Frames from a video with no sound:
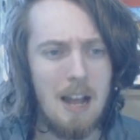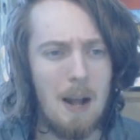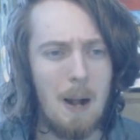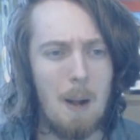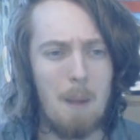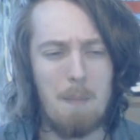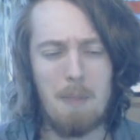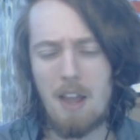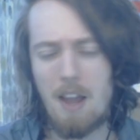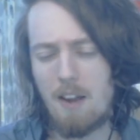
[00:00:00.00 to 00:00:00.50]

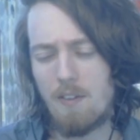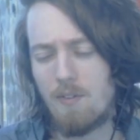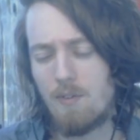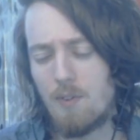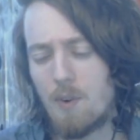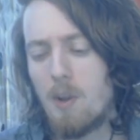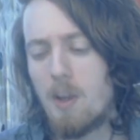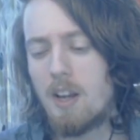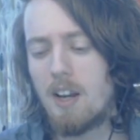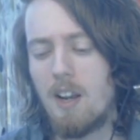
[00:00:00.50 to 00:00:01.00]
I
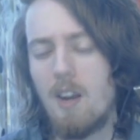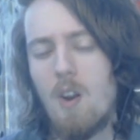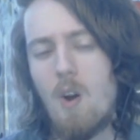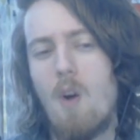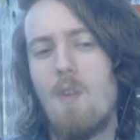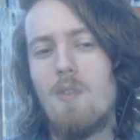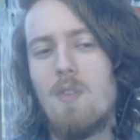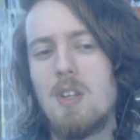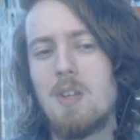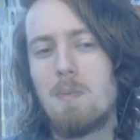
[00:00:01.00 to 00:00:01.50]
feel like a
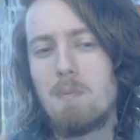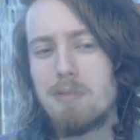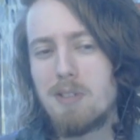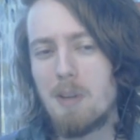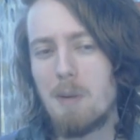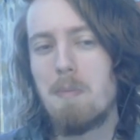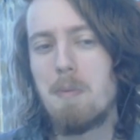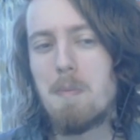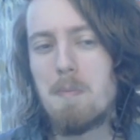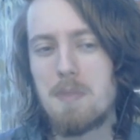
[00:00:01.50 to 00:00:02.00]
lot of these
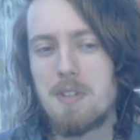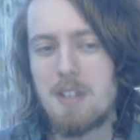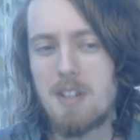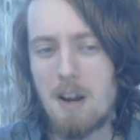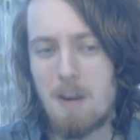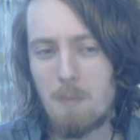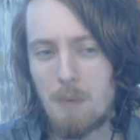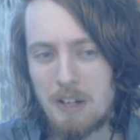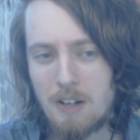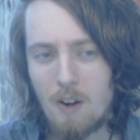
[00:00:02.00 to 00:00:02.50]
problems
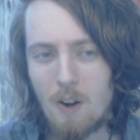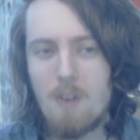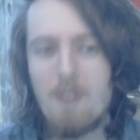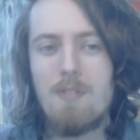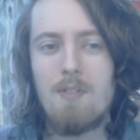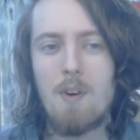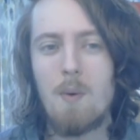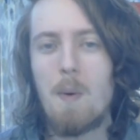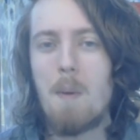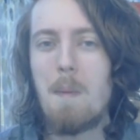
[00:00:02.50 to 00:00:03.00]
that we go
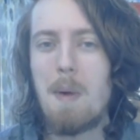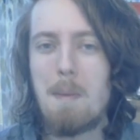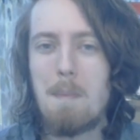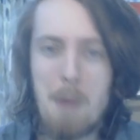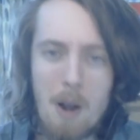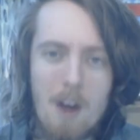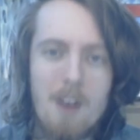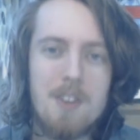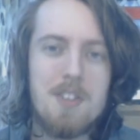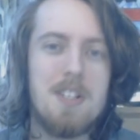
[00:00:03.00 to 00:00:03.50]
through when we're
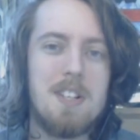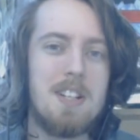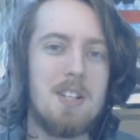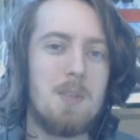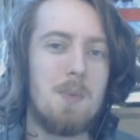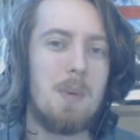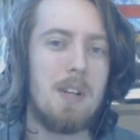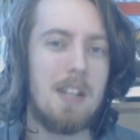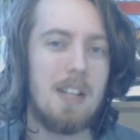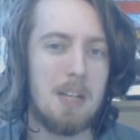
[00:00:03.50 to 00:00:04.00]
purging
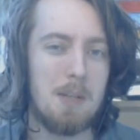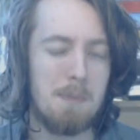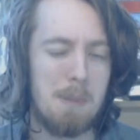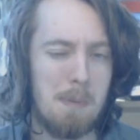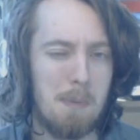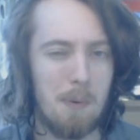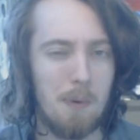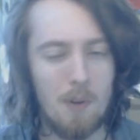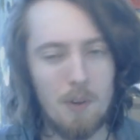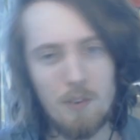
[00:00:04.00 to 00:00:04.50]
this wiki is
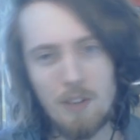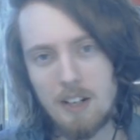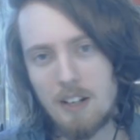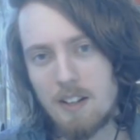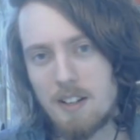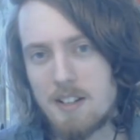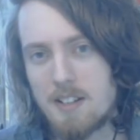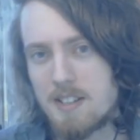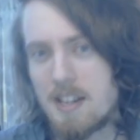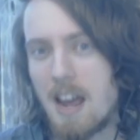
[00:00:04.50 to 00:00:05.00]
people not really
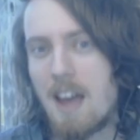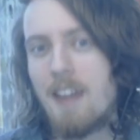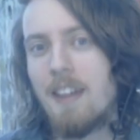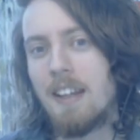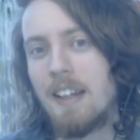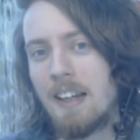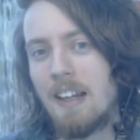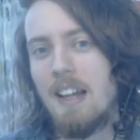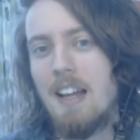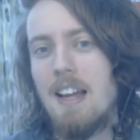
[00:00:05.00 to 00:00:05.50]

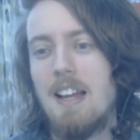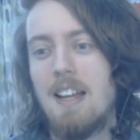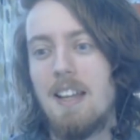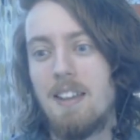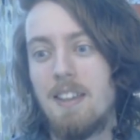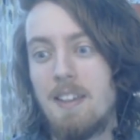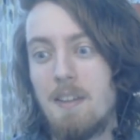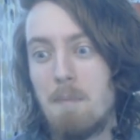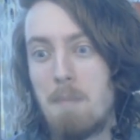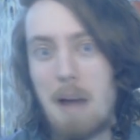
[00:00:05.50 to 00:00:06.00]
understanding
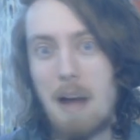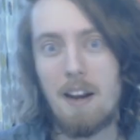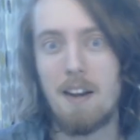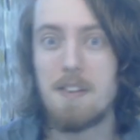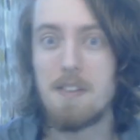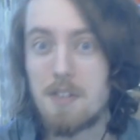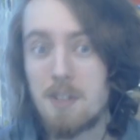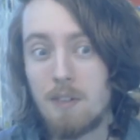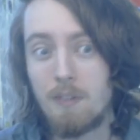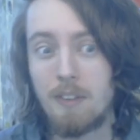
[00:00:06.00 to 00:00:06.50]
the
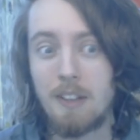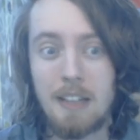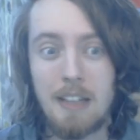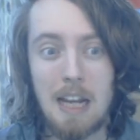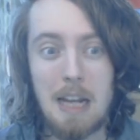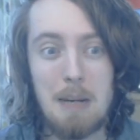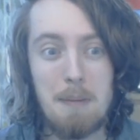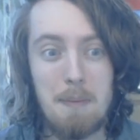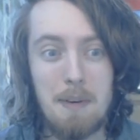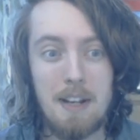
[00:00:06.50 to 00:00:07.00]
balance of the
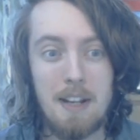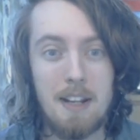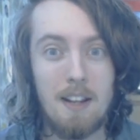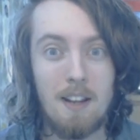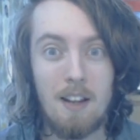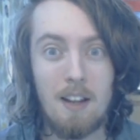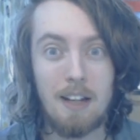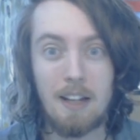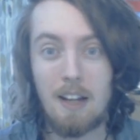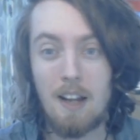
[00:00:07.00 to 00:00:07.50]
game, and they're
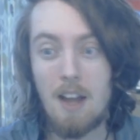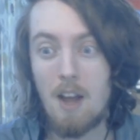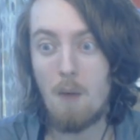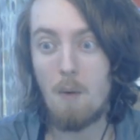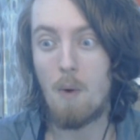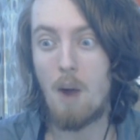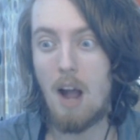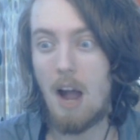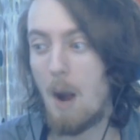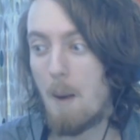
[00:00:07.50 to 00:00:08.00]
like,
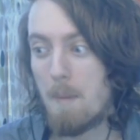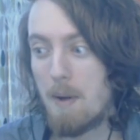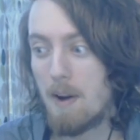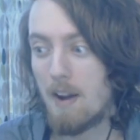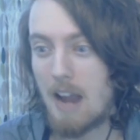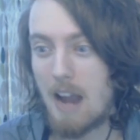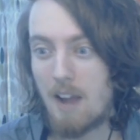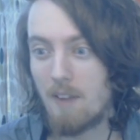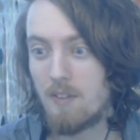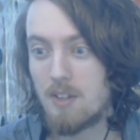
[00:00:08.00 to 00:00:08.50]
well, how about
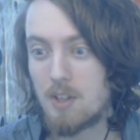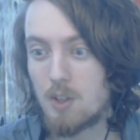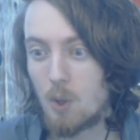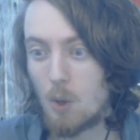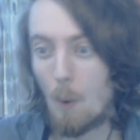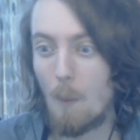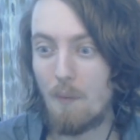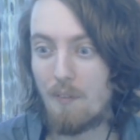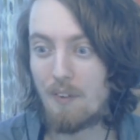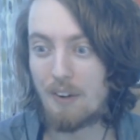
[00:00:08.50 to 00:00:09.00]
I have this
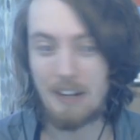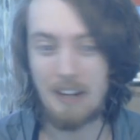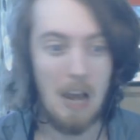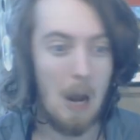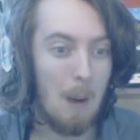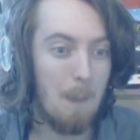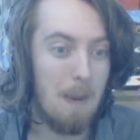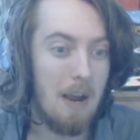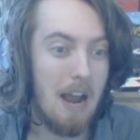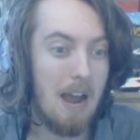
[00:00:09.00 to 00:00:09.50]
cool thing, and
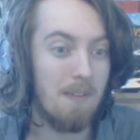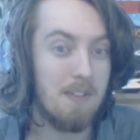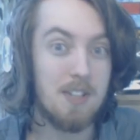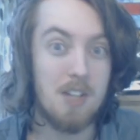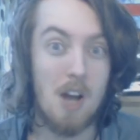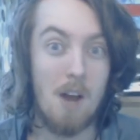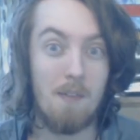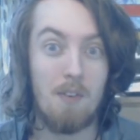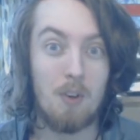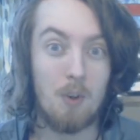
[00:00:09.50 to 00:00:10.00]
how about I have
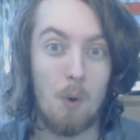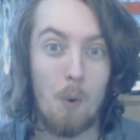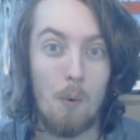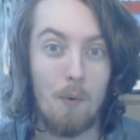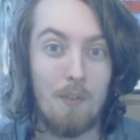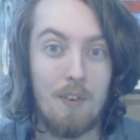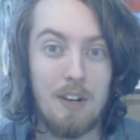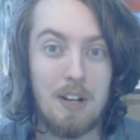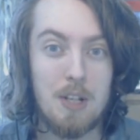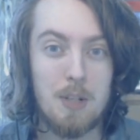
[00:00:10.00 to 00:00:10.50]
this other cool
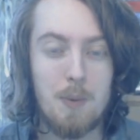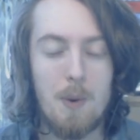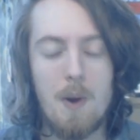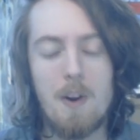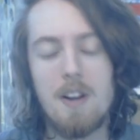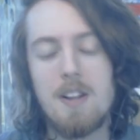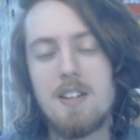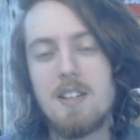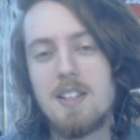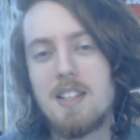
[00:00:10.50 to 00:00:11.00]
thing as well,
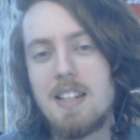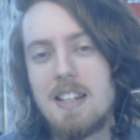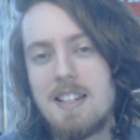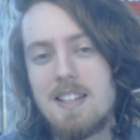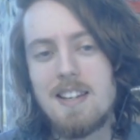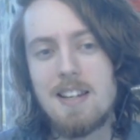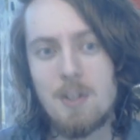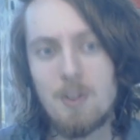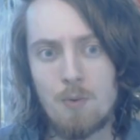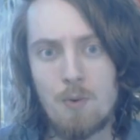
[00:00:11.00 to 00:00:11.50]
and it just leads
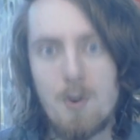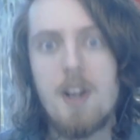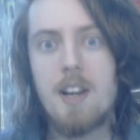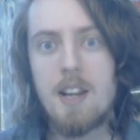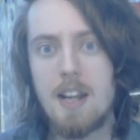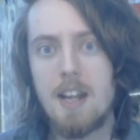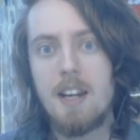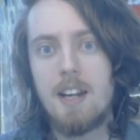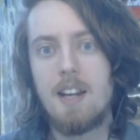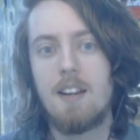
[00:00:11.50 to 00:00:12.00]
to these
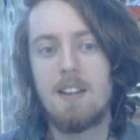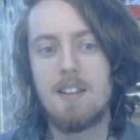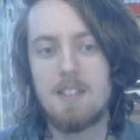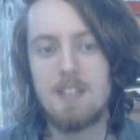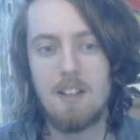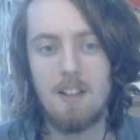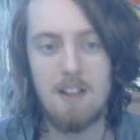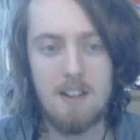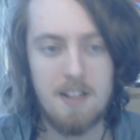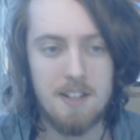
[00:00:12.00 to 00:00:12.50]
ridiculous
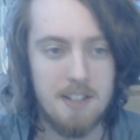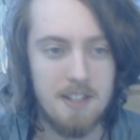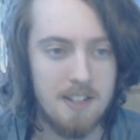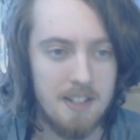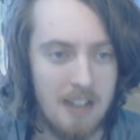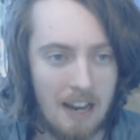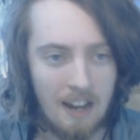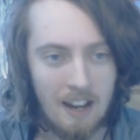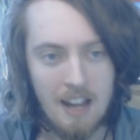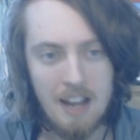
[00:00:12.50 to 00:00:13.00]
classes
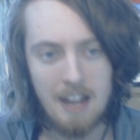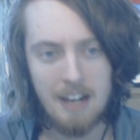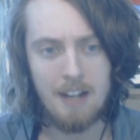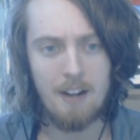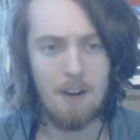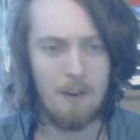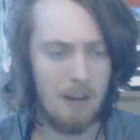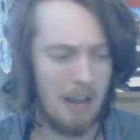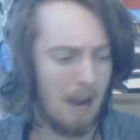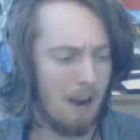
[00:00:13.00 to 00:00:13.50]
that, you
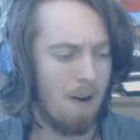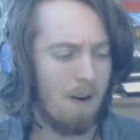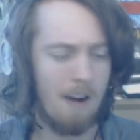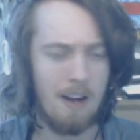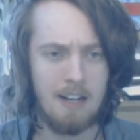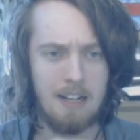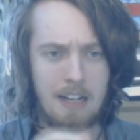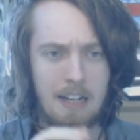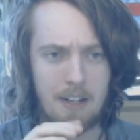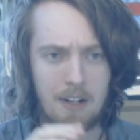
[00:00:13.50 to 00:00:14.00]
know, now
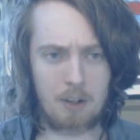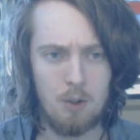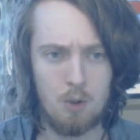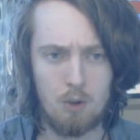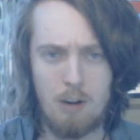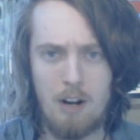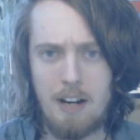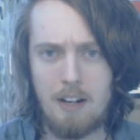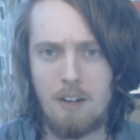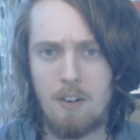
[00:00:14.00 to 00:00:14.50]
I get a
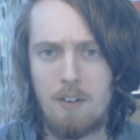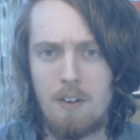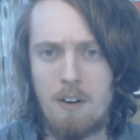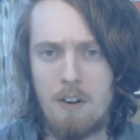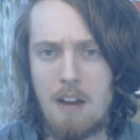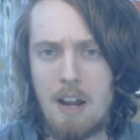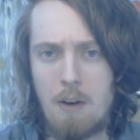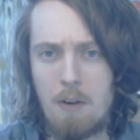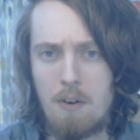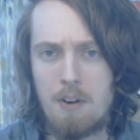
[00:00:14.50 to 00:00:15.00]

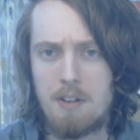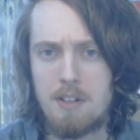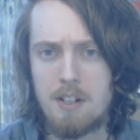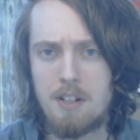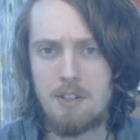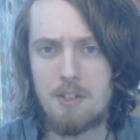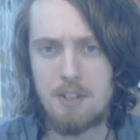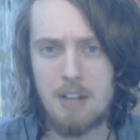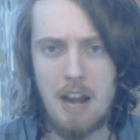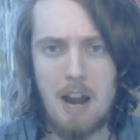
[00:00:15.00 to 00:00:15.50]
dragon
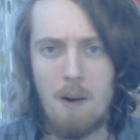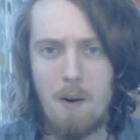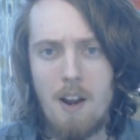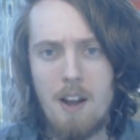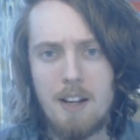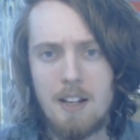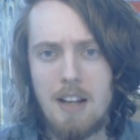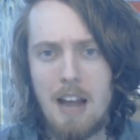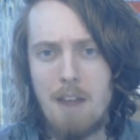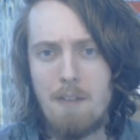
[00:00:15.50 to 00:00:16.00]
heritage, now
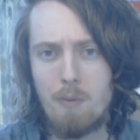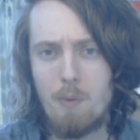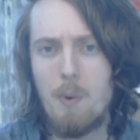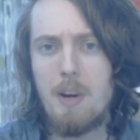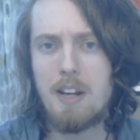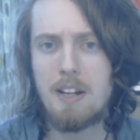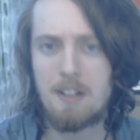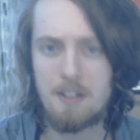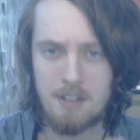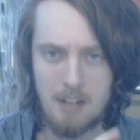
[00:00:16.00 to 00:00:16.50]
I have
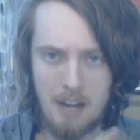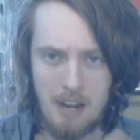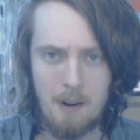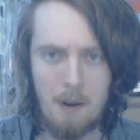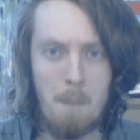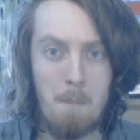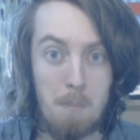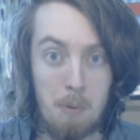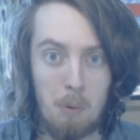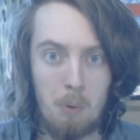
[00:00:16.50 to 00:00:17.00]
wings and
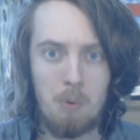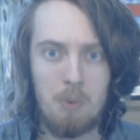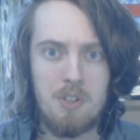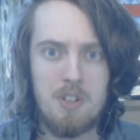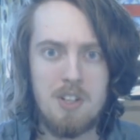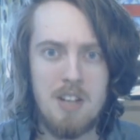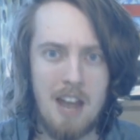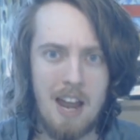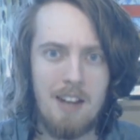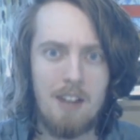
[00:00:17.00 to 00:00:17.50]
a
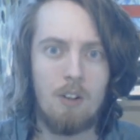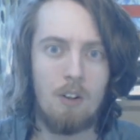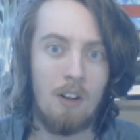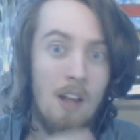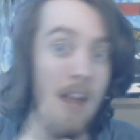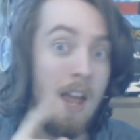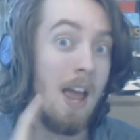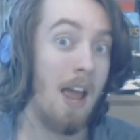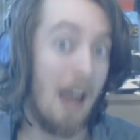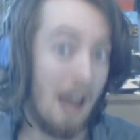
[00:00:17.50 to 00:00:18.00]
bald tail
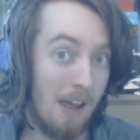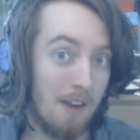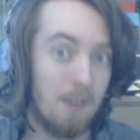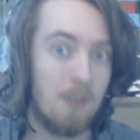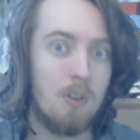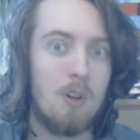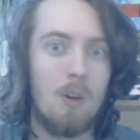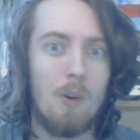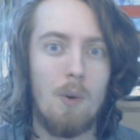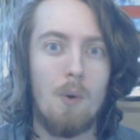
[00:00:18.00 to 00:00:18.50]

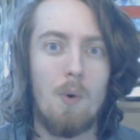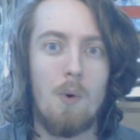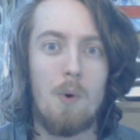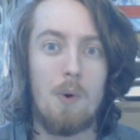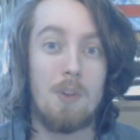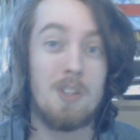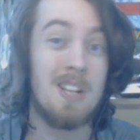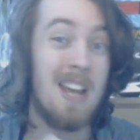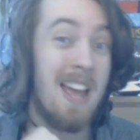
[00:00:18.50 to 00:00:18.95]
and claws,